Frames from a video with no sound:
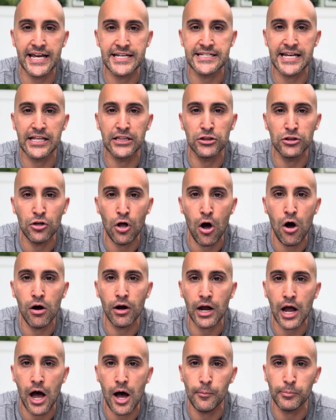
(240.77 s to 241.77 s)
has a long,
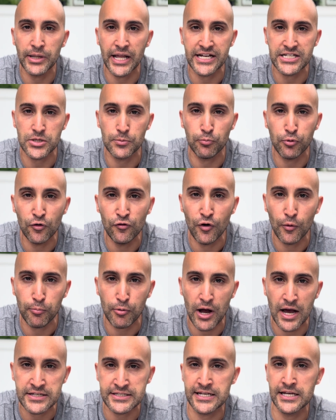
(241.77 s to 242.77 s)
complex approval
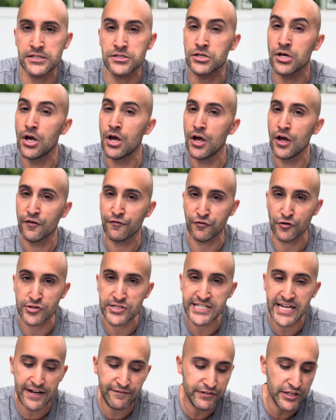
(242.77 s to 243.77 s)
process for
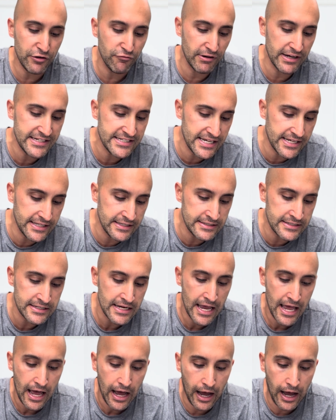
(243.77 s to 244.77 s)
safety reasons,
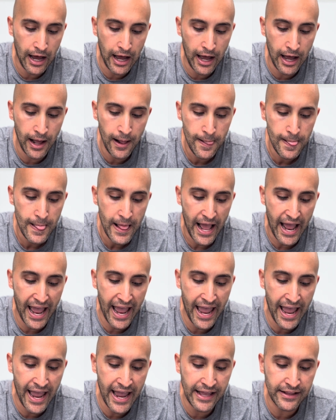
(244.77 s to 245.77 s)

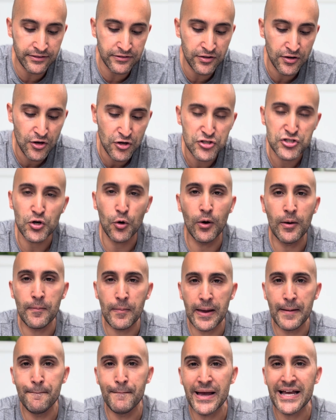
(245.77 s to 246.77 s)
and so
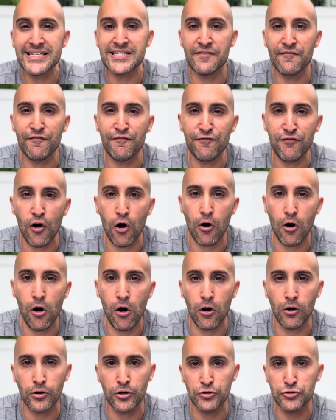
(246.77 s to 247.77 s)
it makes it far
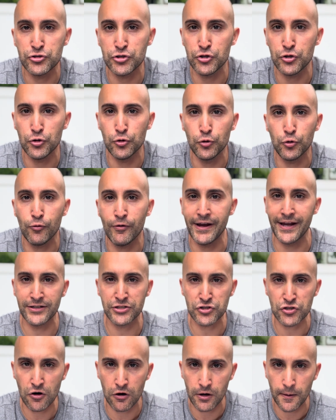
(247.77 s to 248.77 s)
harder to create
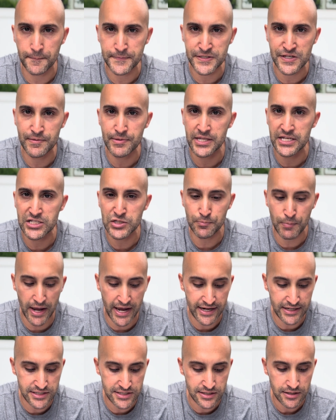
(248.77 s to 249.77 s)
startups in this
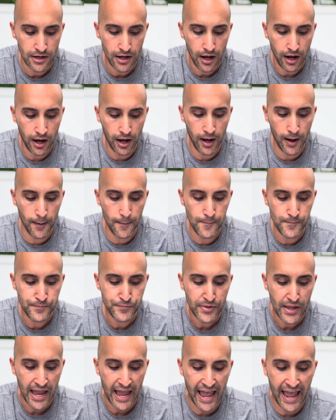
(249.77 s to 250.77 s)
space and
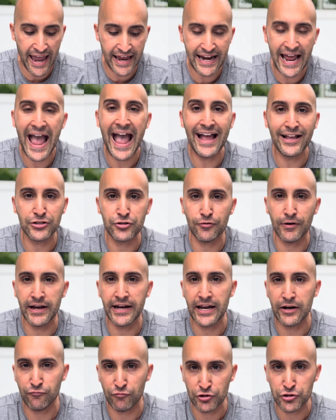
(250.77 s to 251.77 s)
enter it
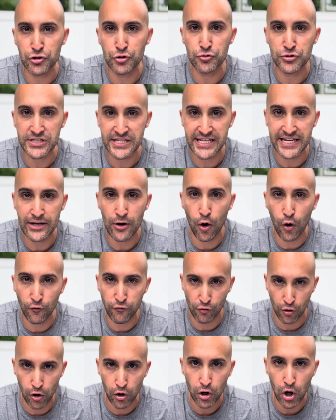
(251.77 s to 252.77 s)
and reduce the
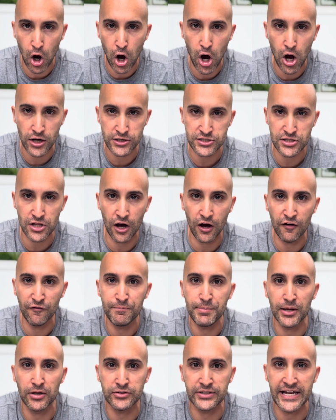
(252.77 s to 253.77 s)
overall cost of
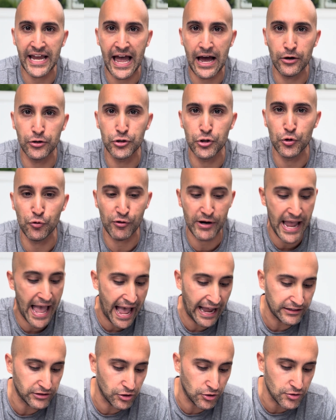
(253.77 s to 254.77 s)
building out new
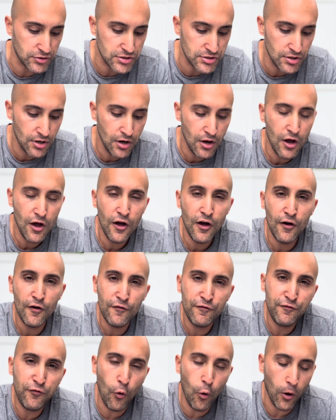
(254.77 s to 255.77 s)
reactors.
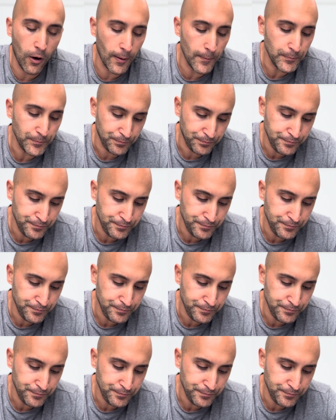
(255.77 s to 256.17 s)
4,